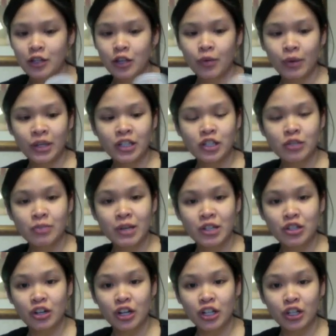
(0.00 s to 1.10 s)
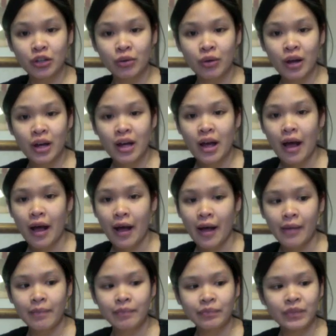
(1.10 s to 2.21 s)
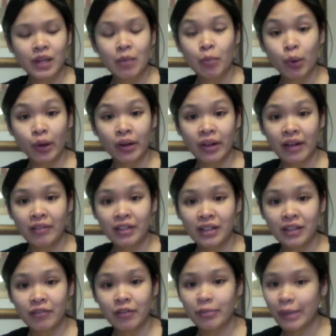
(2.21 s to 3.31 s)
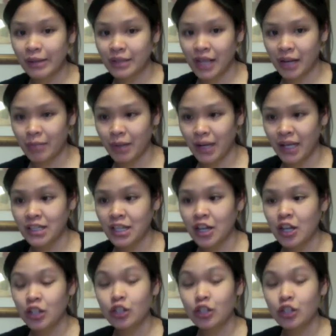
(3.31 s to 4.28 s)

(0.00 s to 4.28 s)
So you want to just make sure you boil everything for about 10 minutes.